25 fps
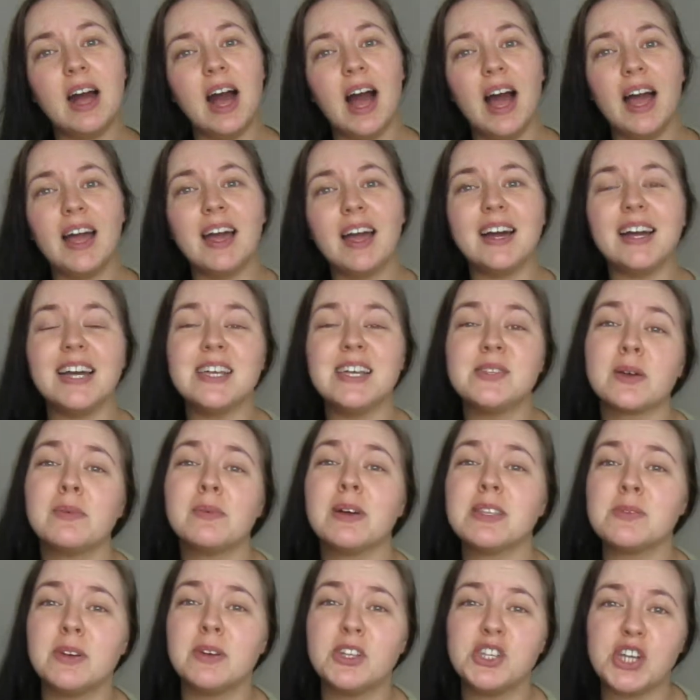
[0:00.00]
Hi guys, welcome
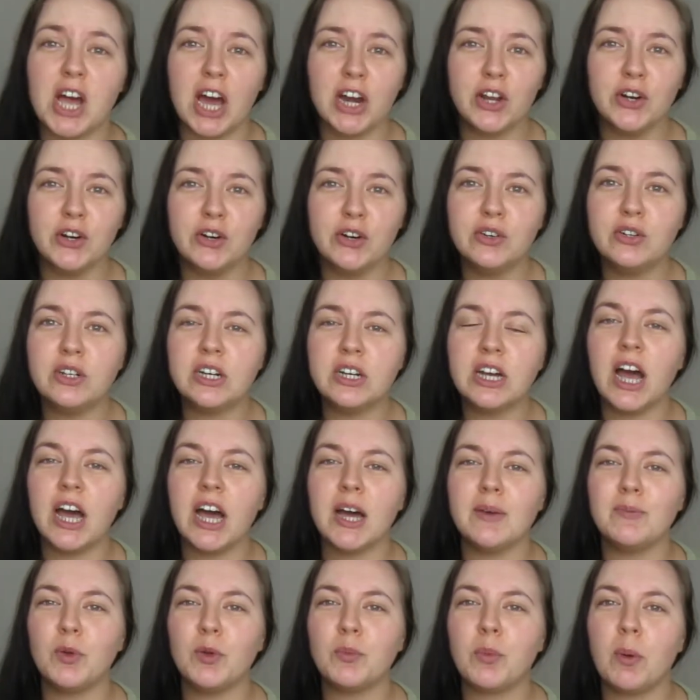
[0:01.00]
back to my channel.
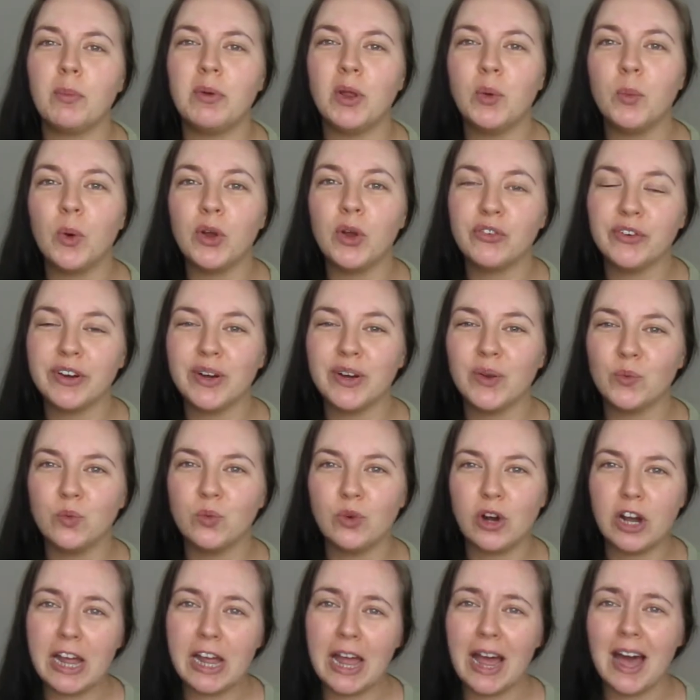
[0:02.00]
You're probably wondering
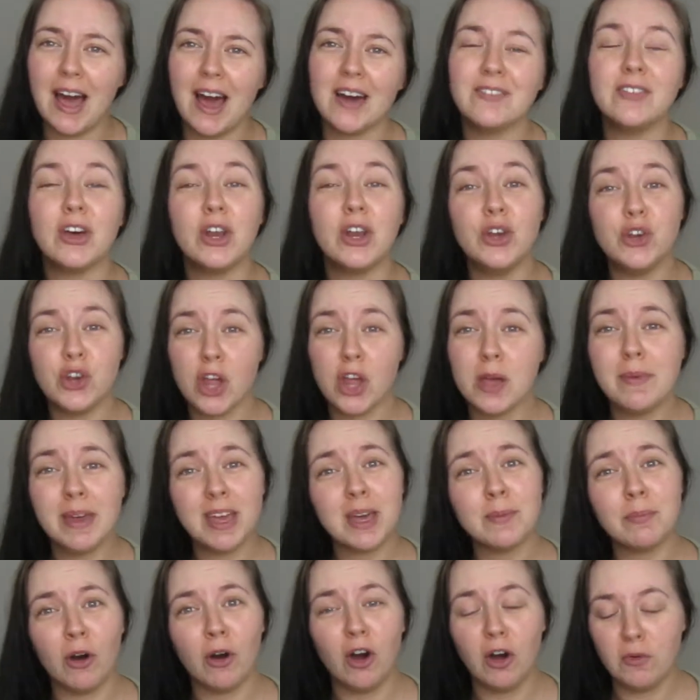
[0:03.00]
why I have no
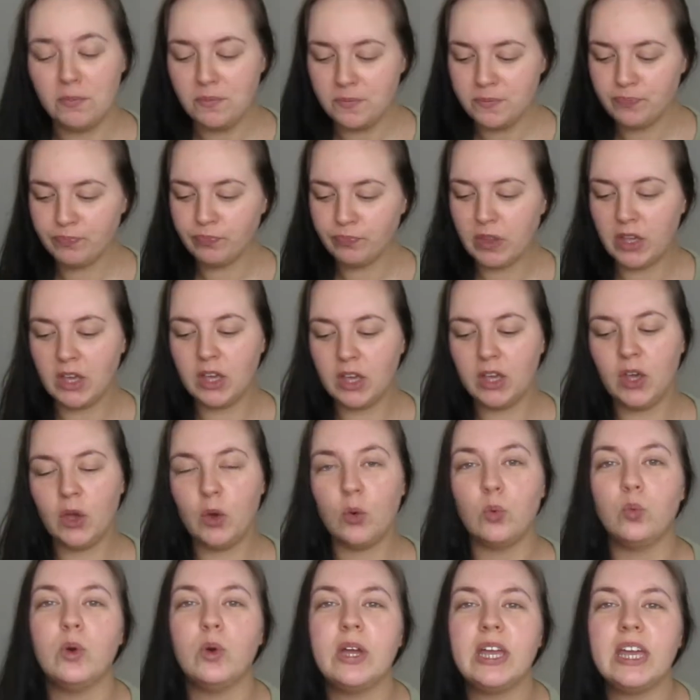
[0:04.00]
makeup on.
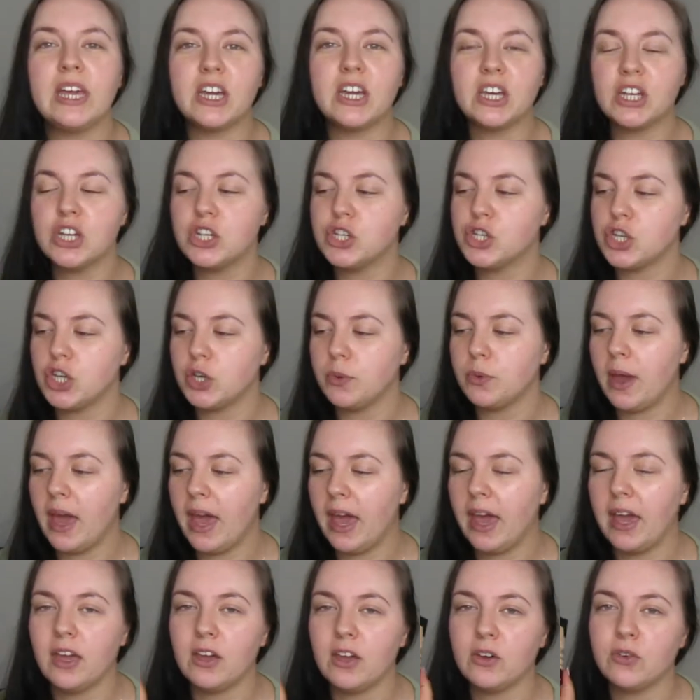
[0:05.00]
We are going to do
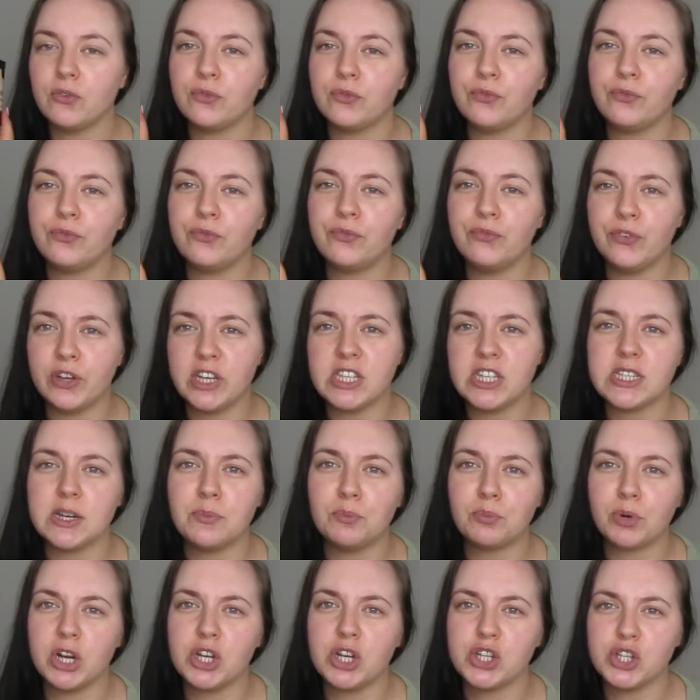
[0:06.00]
a first
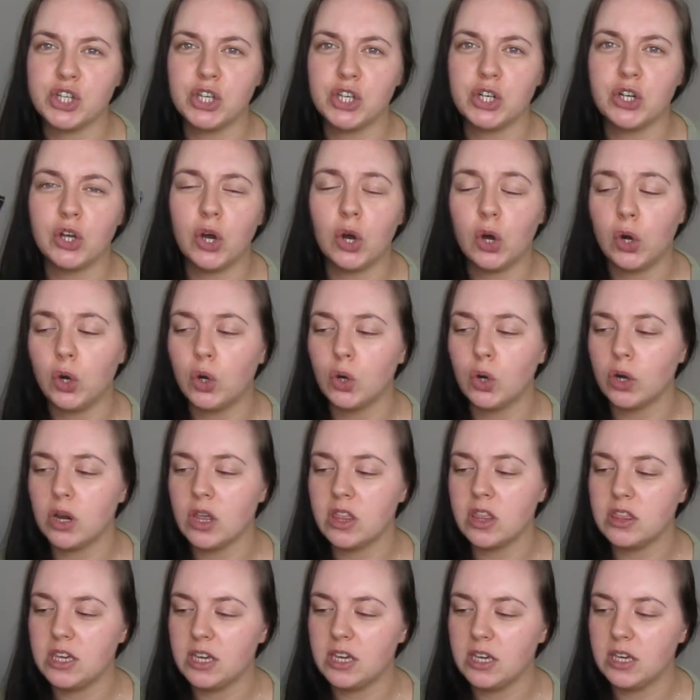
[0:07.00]
impression
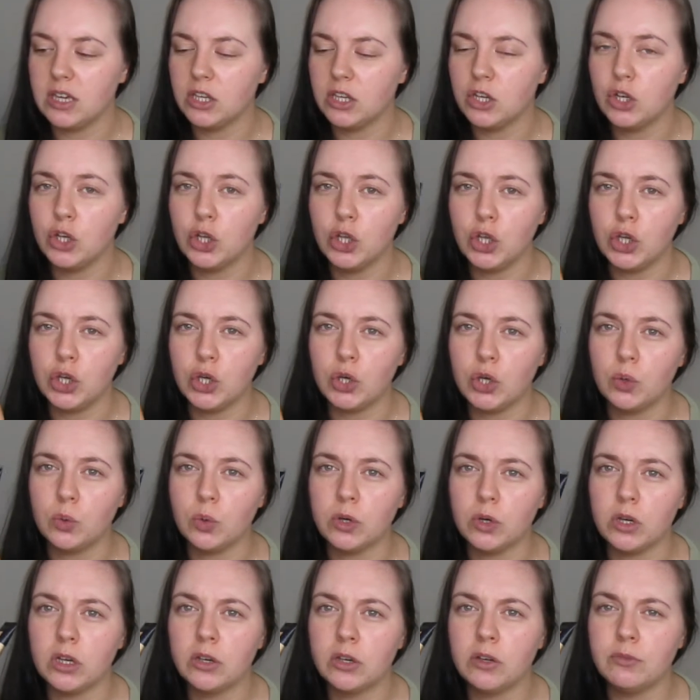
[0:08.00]
on the
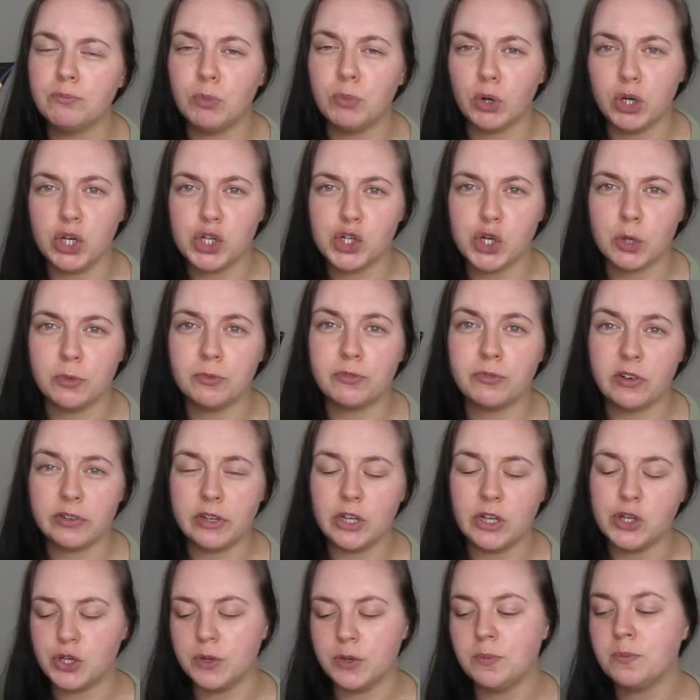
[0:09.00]
new Body Shop
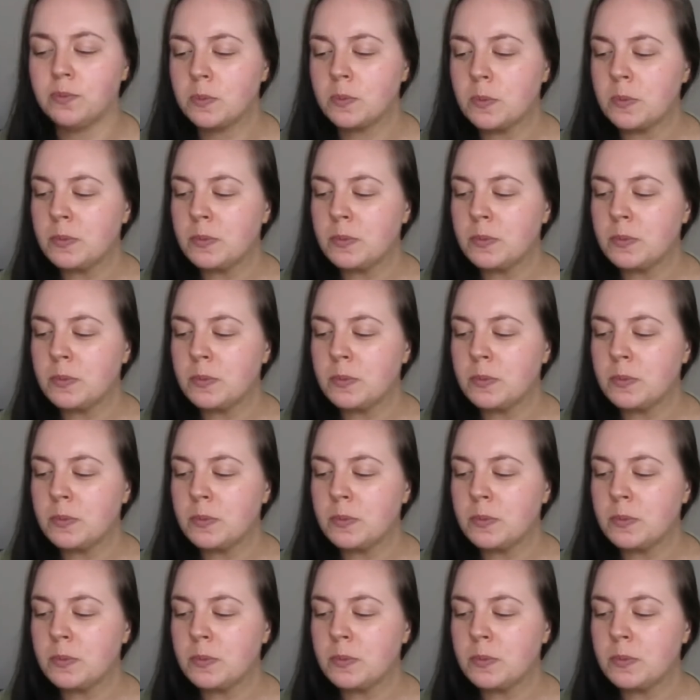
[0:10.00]
foundation.